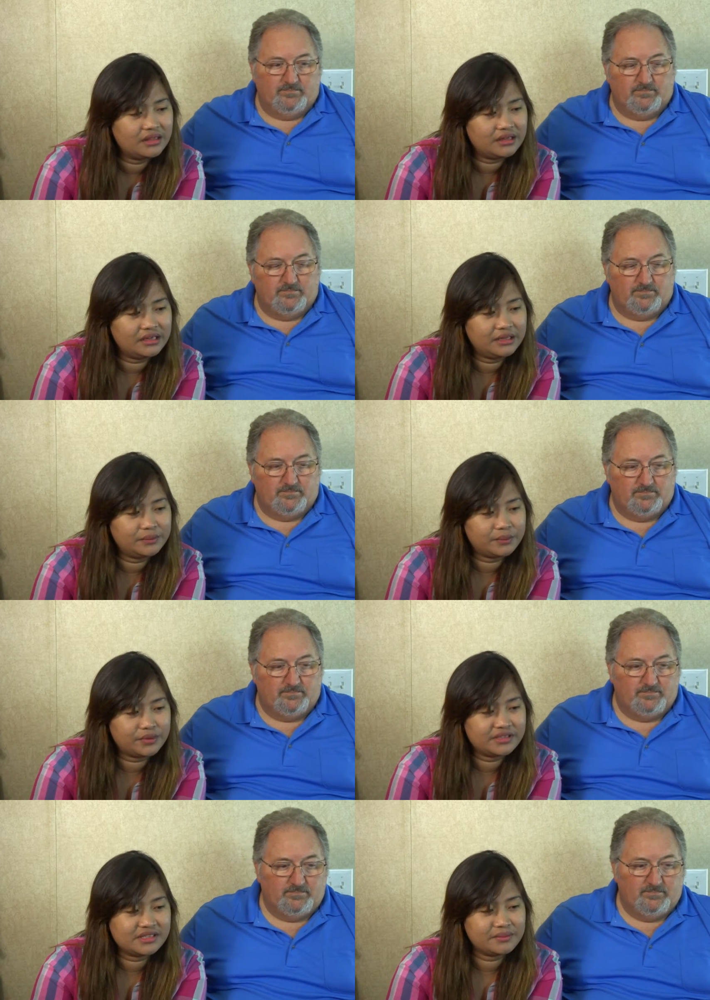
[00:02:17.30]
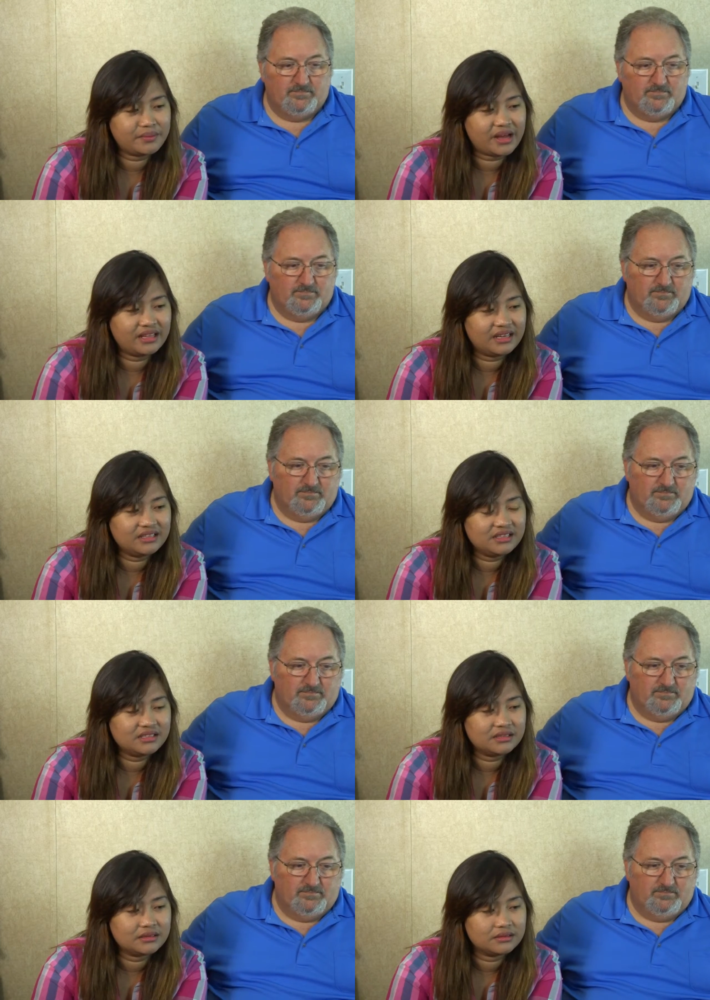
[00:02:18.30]
Speaker 1: three present
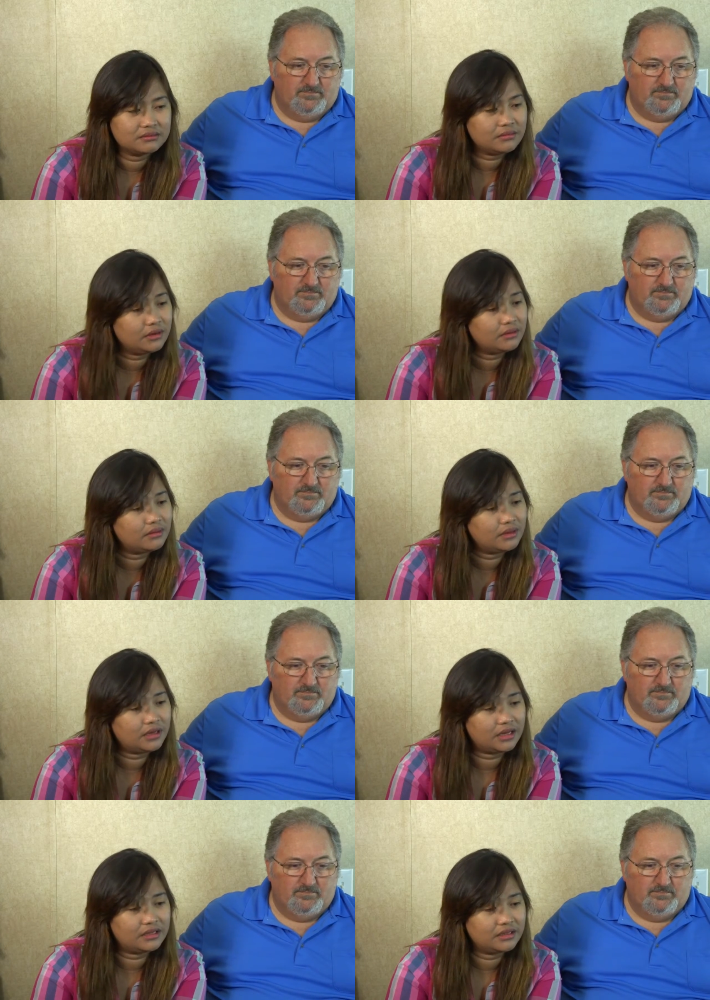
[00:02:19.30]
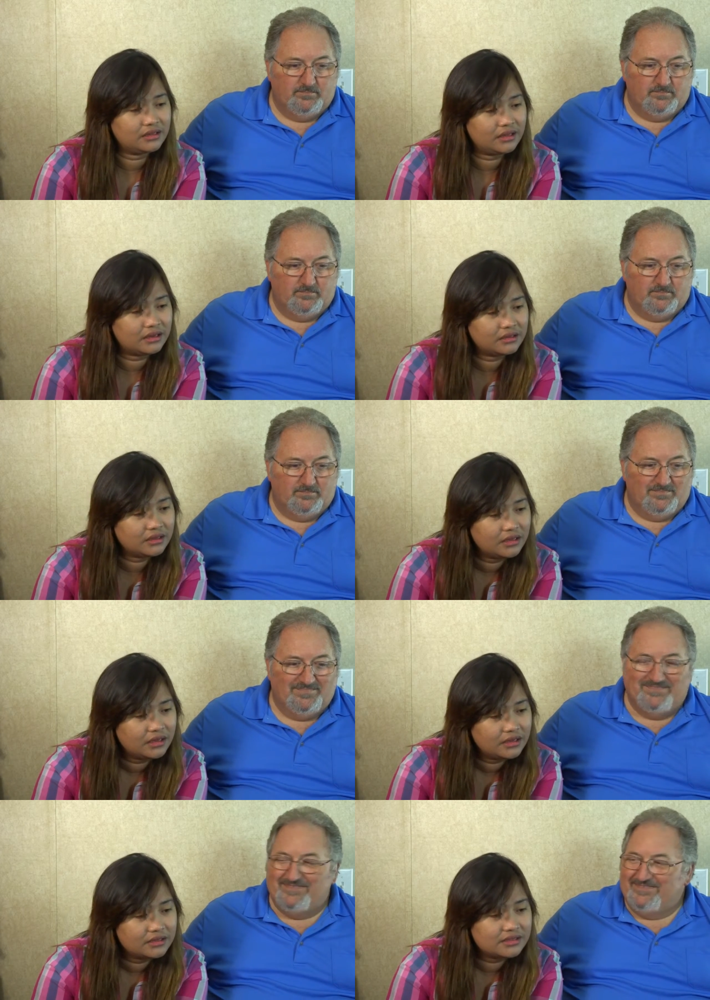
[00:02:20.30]
balance. Hmm, I think I did that.
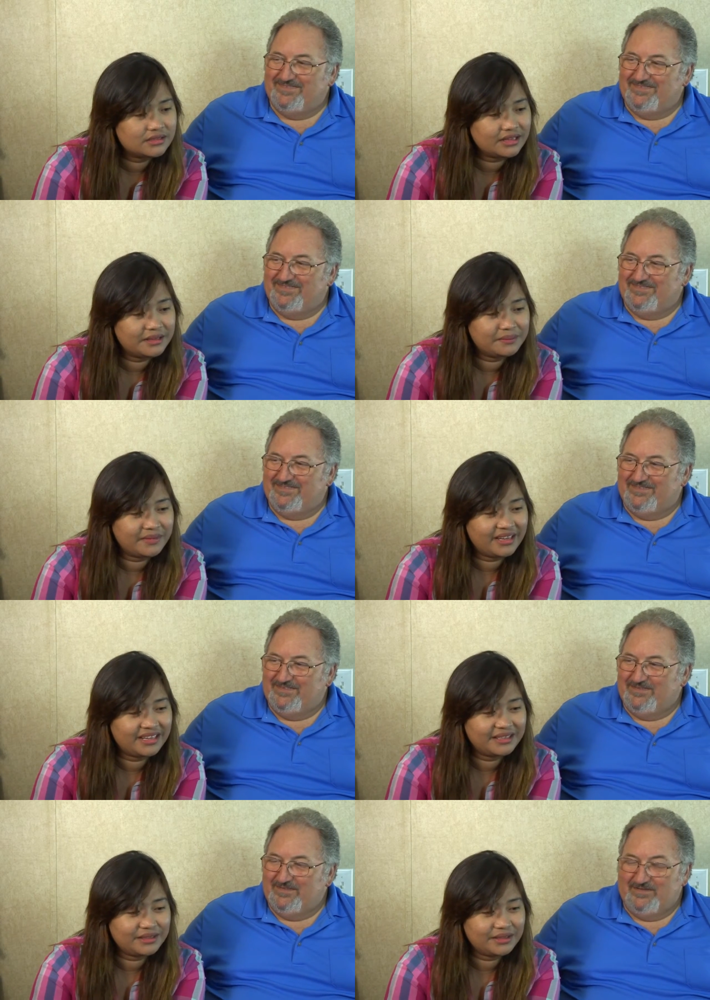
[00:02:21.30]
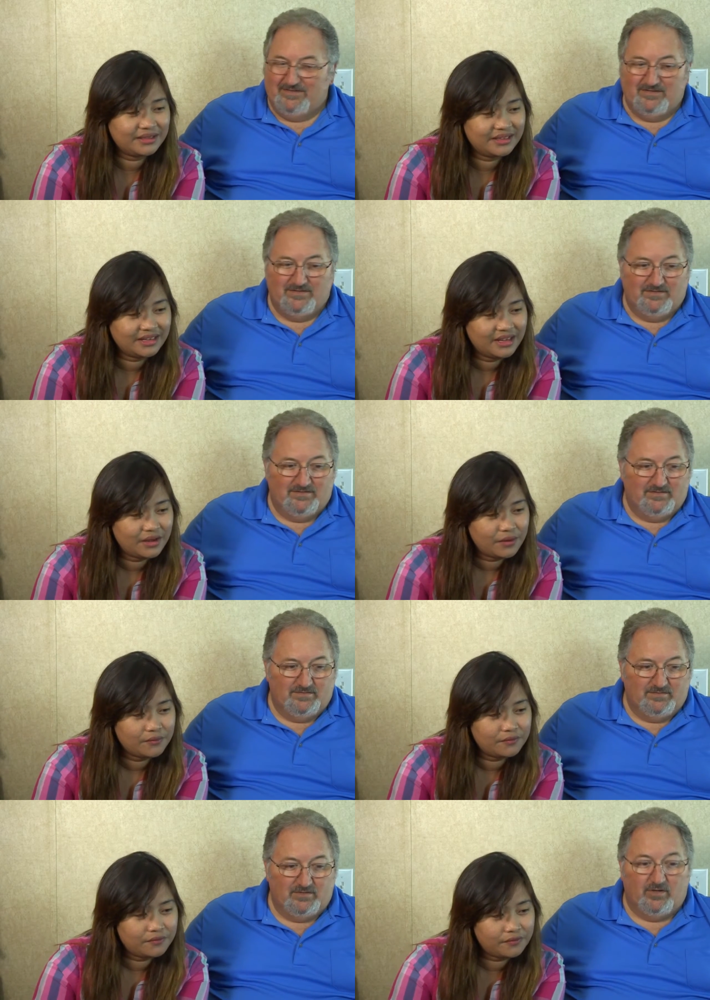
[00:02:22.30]
Statement.
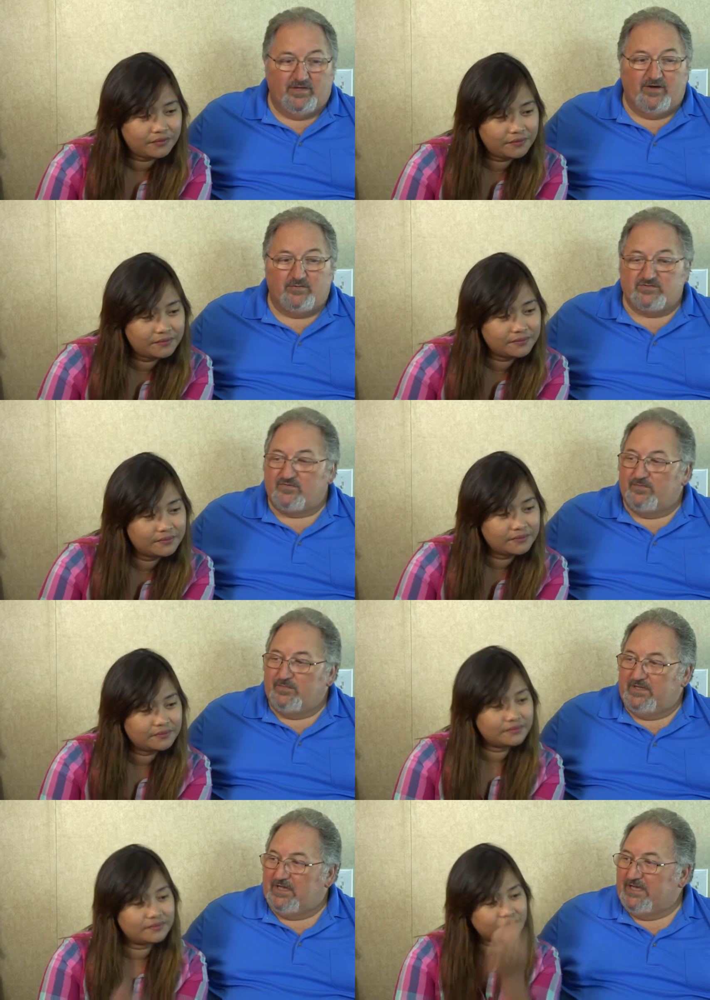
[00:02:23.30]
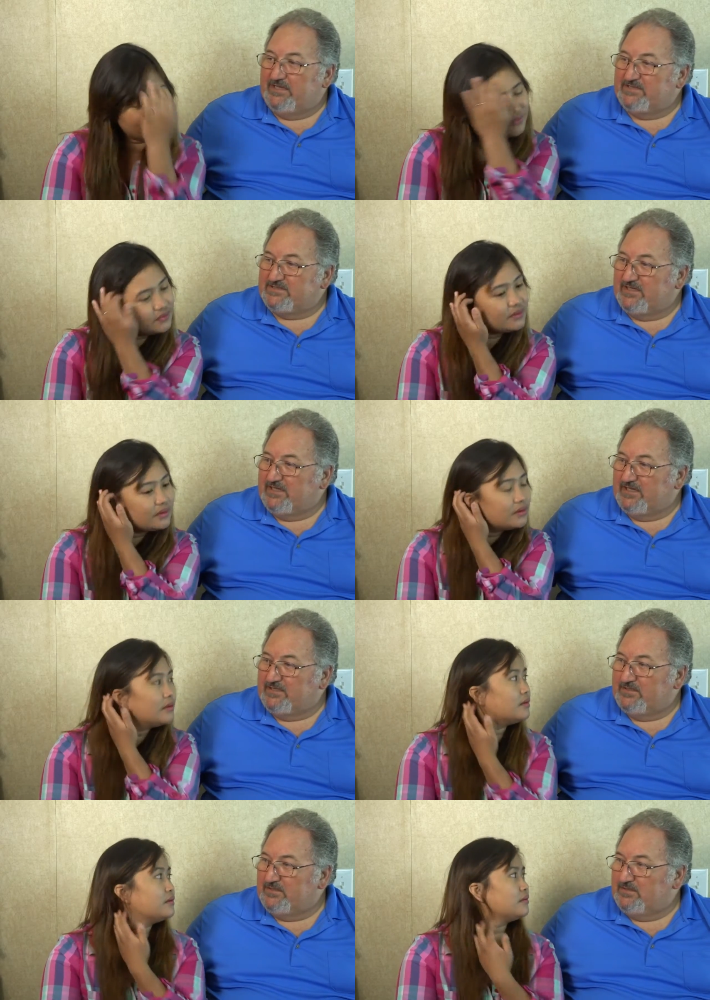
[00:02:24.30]
Speaker 2: No, that was for me. I had to send that.
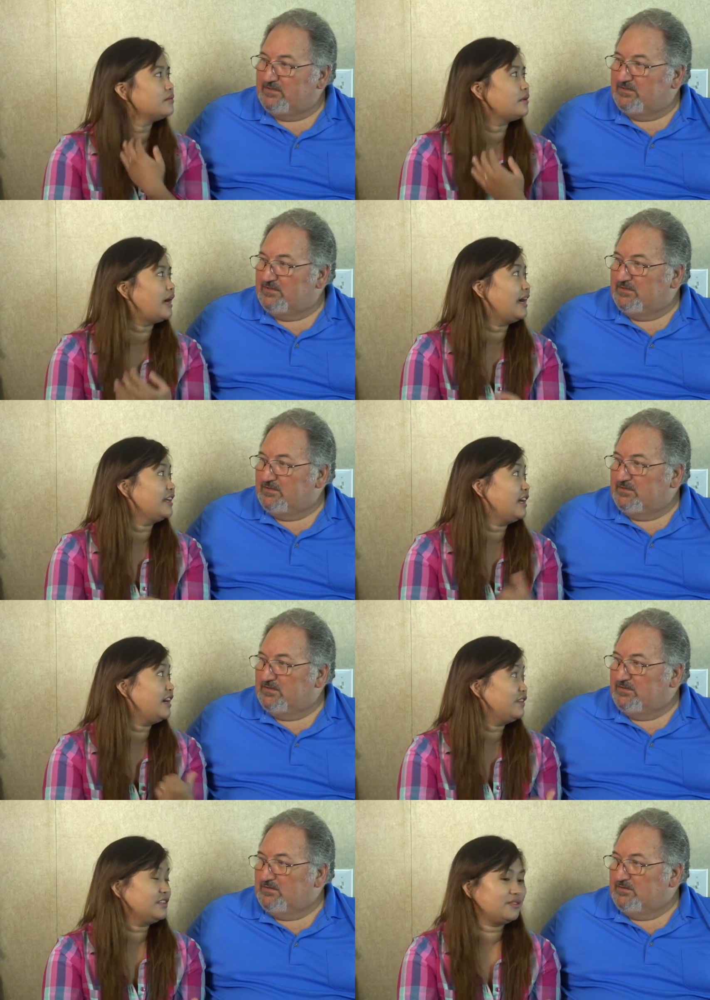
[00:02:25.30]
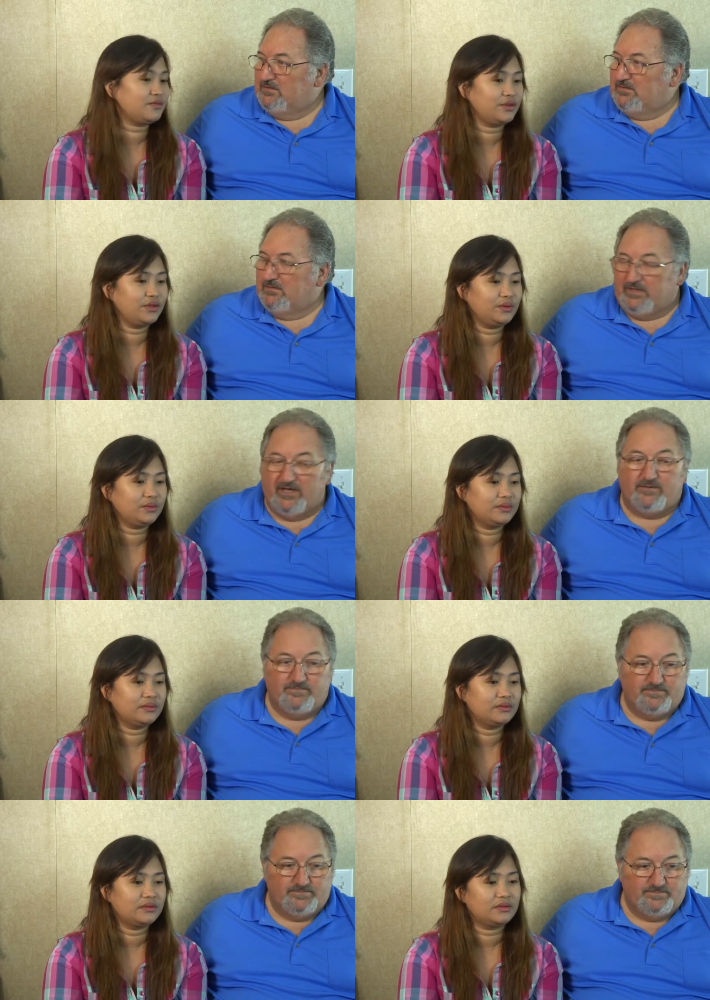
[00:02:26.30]
Speaker 1: Uh, oh, that's for you. Yeah.
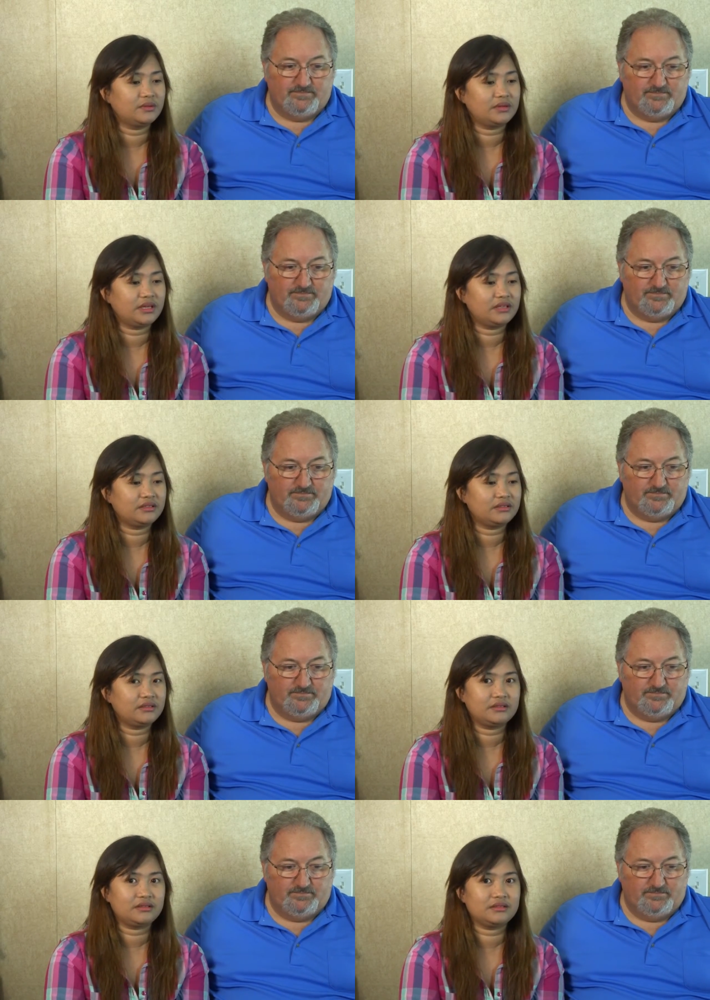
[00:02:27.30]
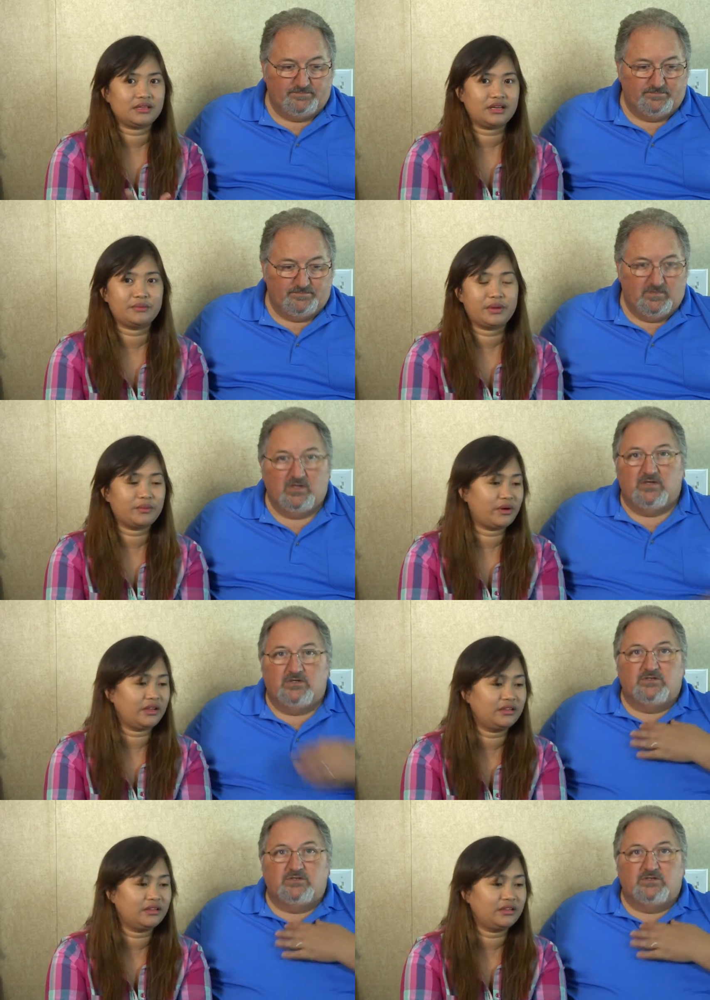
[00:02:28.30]
Okay. Because I remember I